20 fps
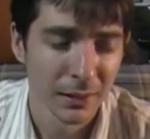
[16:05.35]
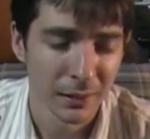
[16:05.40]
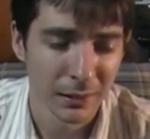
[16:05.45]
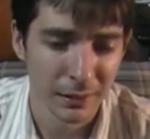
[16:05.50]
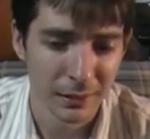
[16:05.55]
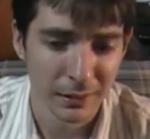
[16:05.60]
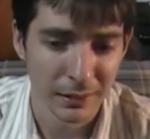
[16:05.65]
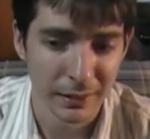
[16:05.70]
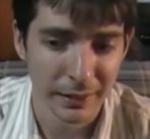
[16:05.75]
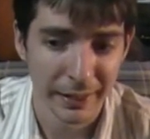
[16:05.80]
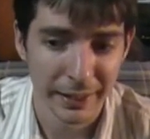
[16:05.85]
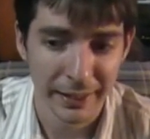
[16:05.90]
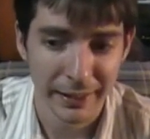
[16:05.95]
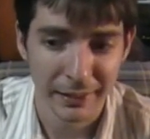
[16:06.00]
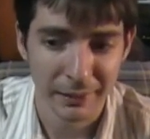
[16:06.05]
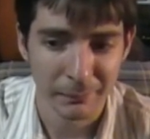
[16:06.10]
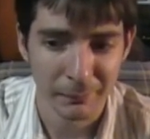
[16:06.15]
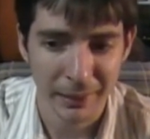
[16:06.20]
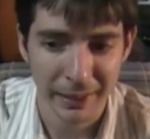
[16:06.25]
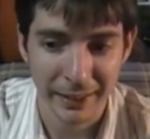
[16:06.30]

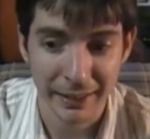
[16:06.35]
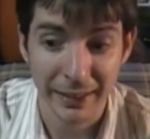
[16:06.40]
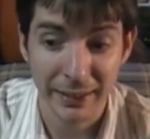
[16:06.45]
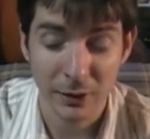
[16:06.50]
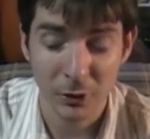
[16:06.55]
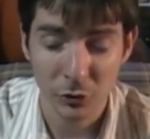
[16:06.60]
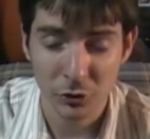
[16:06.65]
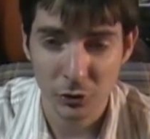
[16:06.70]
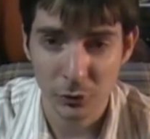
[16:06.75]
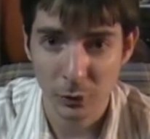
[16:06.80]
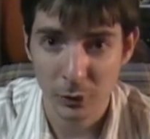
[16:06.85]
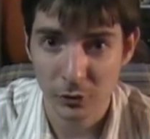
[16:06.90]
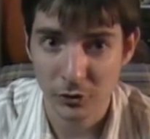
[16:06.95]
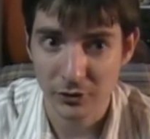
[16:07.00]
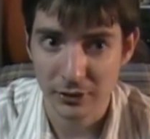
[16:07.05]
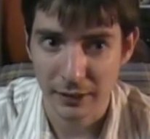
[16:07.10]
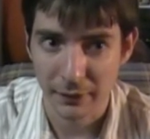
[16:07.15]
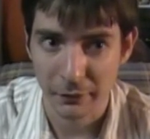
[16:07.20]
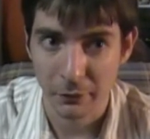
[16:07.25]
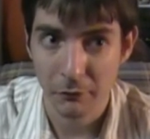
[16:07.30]
And I also
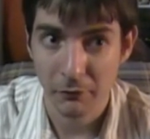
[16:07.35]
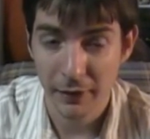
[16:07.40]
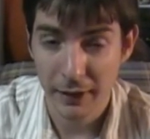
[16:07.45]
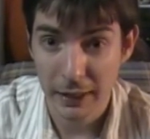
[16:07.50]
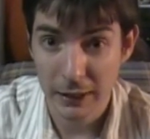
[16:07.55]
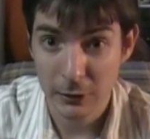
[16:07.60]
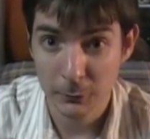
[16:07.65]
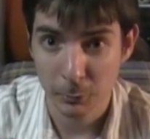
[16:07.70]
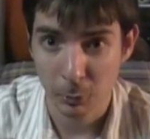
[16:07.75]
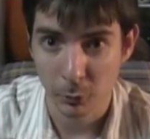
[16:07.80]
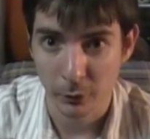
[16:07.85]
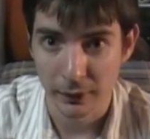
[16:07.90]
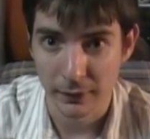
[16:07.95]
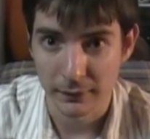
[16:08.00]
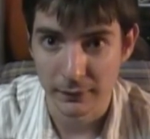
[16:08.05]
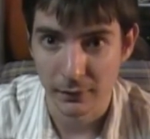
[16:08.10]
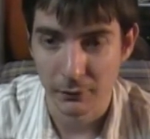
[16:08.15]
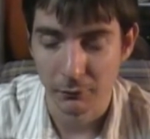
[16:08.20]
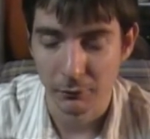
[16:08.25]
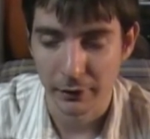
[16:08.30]
understand the fans'
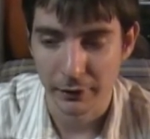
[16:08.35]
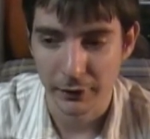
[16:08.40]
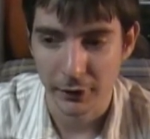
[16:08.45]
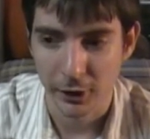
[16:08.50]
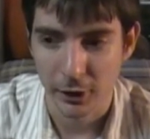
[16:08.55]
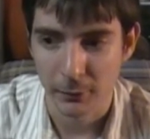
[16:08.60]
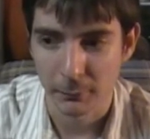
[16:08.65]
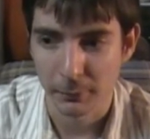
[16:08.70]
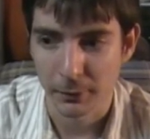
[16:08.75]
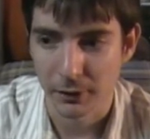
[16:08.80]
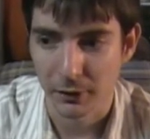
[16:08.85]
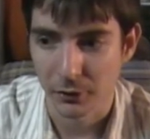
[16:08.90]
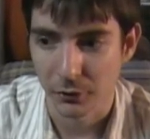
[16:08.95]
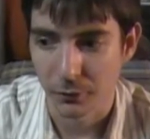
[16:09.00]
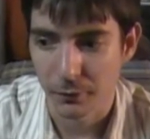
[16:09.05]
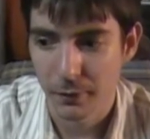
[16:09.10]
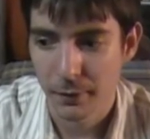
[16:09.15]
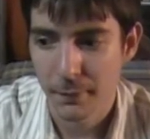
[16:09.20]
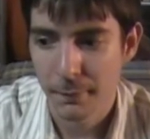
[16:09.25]
points of Edgar Allan Poe.